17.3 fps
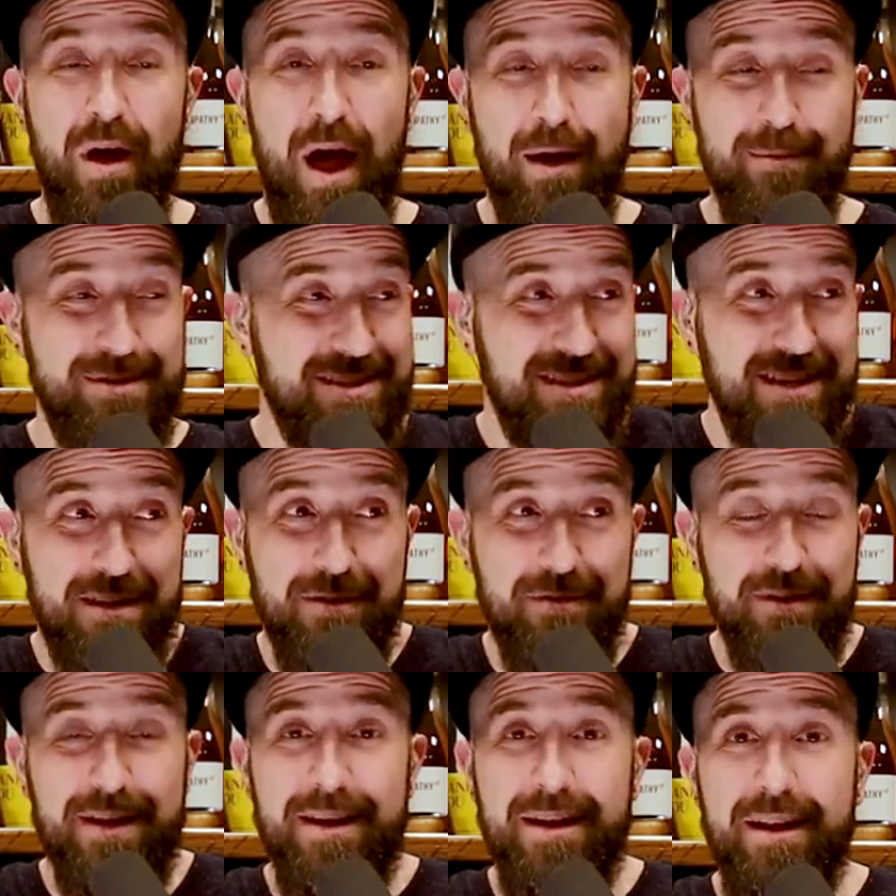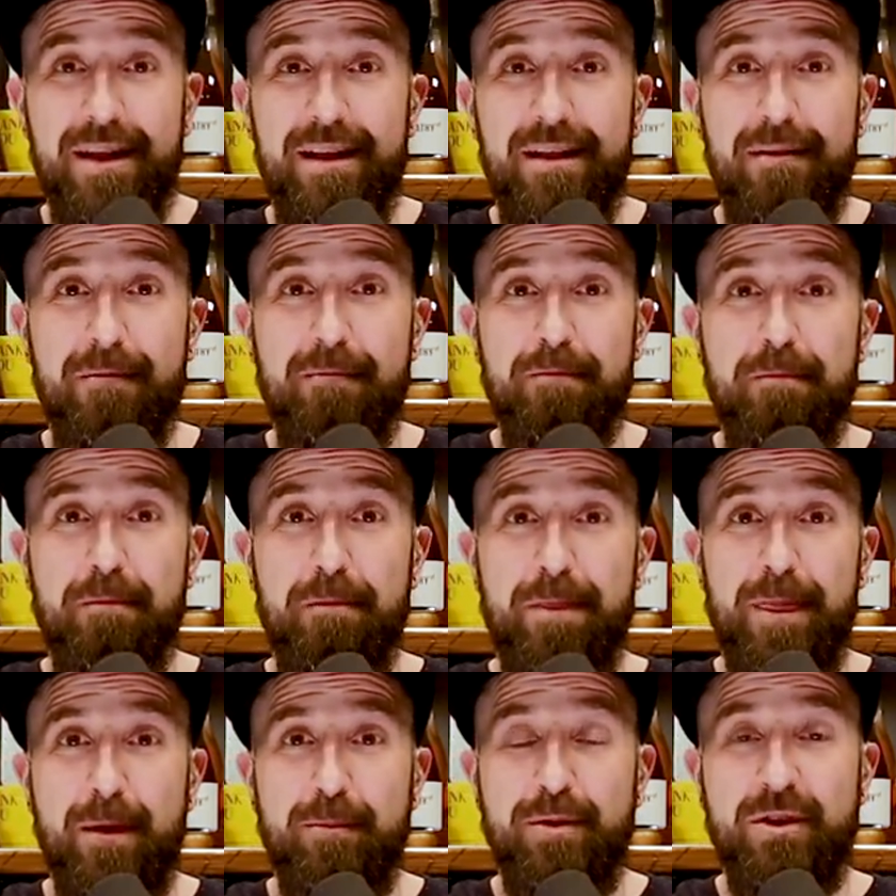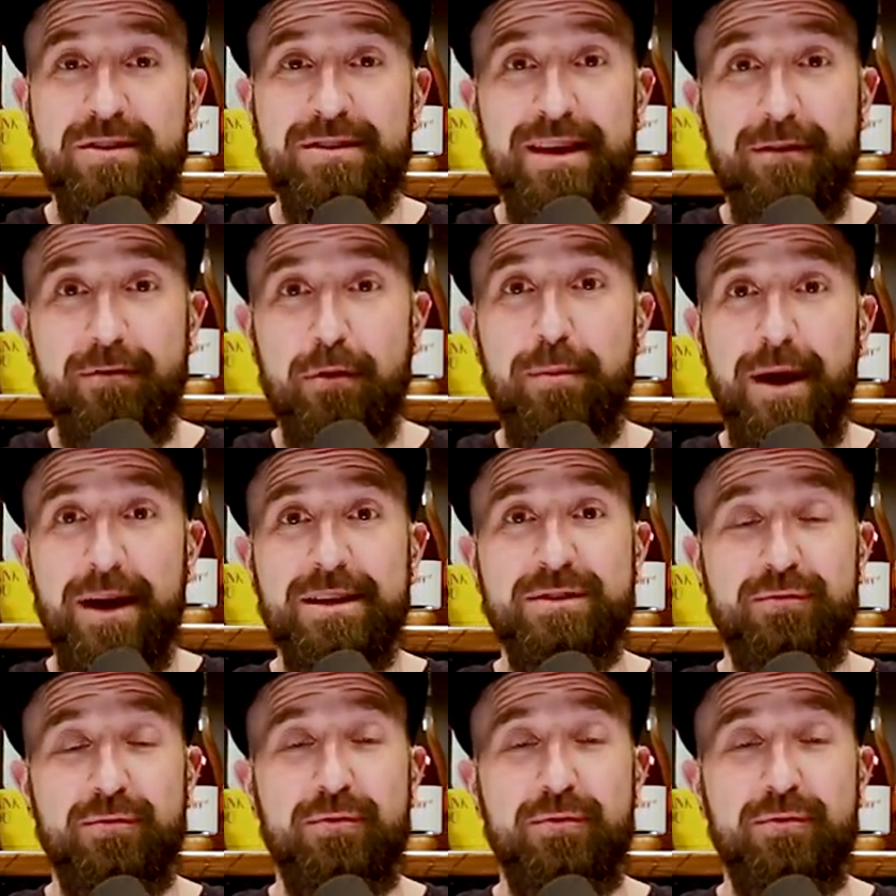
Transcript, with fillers: I'm sick of it because everybody's